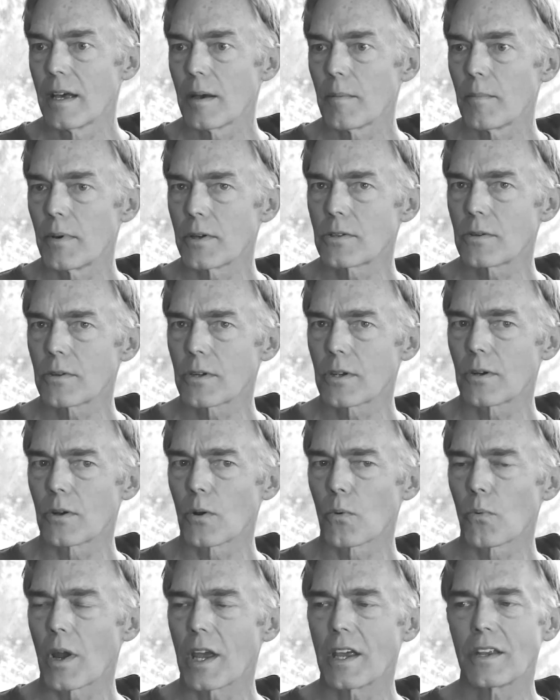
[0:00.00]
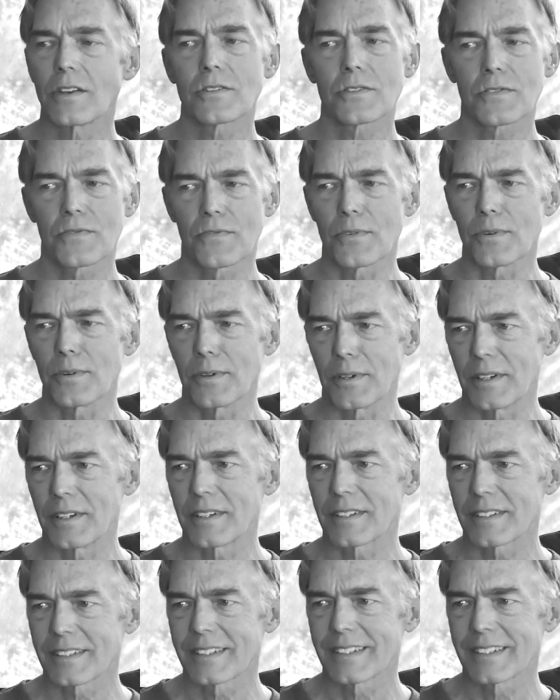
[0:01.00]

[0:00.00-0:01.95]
but you can arrange for it.